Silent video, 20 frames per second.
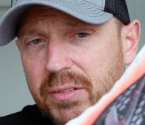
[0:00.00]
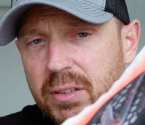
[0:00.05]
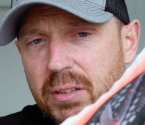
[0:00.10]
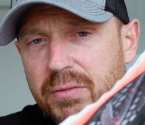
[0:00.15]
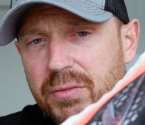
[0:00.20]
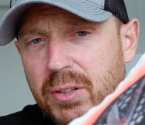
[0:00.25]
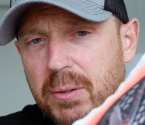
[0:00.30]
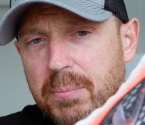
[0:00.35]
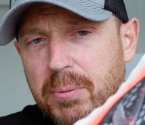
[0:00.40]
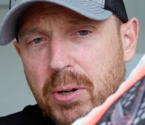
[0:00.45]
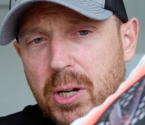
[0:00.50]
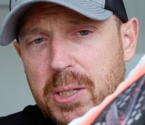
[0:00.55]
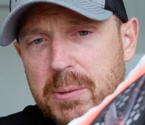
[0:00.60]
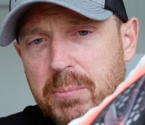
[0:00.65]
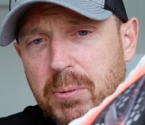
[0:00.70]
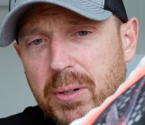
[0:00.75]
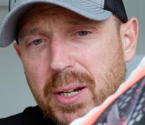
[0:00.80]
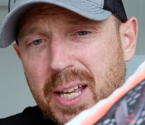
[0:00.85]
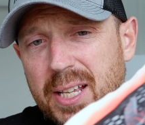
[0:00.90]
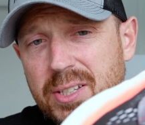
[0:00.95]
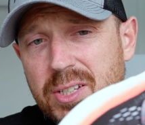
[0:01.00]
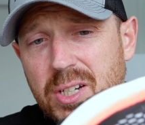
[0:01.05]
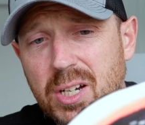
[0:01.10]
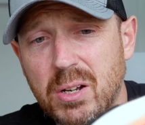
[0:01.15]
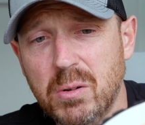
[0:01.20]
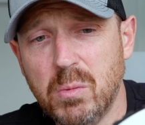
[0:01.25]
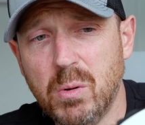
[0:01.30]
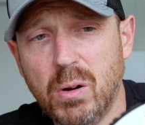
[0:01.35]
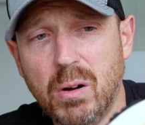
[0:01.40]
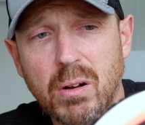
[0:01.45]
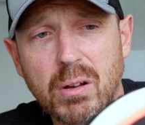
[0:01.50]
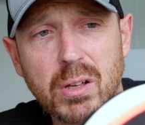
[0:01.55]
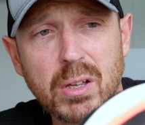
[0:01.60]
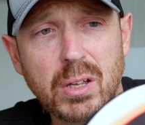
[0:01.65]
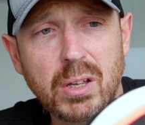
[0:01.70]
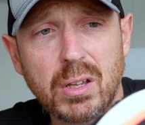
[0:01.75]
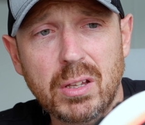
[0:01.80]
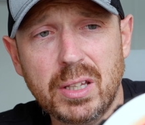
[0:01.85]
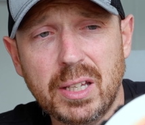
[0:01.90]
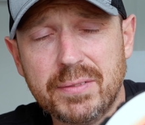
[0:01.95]
for, for the price point. And you know what?
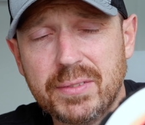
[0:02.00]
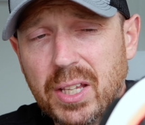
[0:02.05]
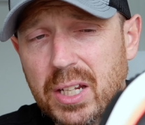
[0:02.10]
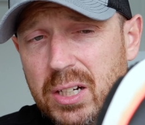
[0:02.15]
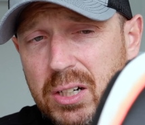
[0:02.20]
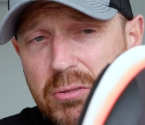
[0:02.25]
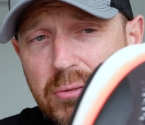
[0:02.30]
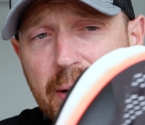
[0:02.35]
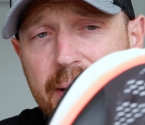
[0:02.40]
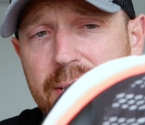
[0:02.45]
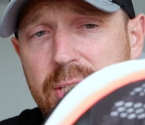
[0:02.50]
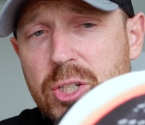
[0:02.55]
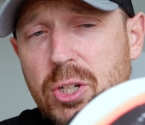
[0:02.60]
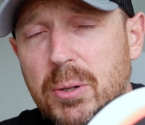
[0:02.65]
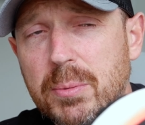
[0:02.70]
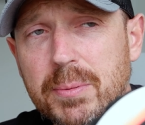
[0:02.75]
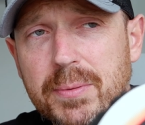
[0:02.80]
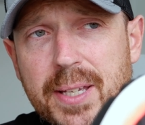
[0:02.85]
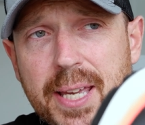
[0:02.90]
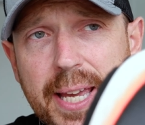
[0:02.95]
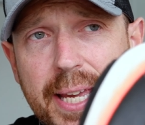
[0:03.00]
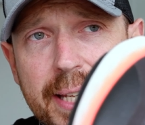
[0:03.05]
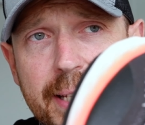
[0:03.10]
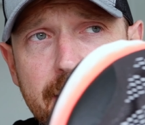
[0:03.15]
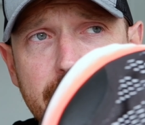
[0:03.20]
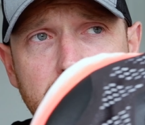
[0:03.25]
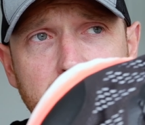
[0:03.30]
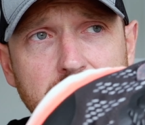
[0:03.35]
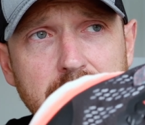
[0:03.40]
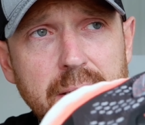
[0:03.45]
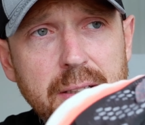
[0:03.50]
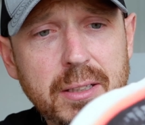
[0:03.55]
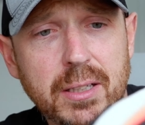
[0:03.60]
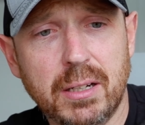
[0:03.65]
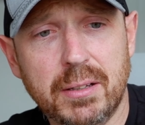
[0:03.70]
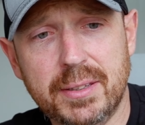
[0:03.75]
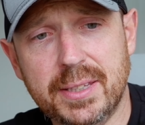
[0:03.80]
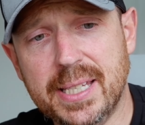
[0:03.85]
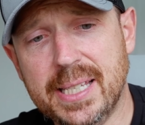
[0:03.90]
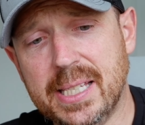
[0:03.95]
They've done a great job of getting,
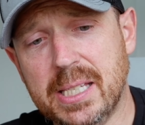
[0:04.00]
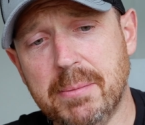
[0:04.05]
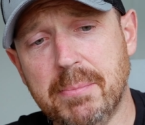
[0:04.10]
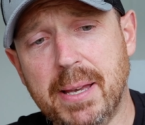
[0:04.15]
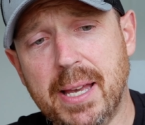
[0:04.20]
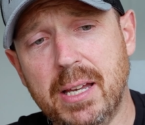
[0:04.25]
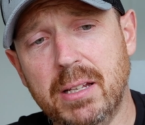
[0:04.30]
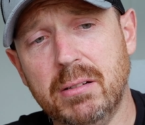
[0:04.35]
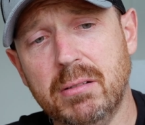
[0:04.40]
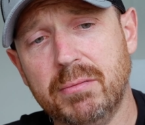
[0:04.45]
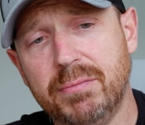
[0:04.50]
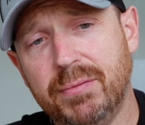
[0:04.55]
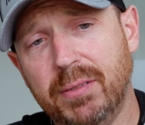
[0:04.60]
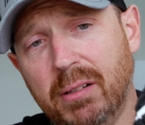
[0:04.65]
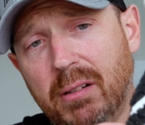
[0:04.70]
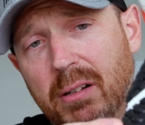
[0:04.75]
you know, this amount of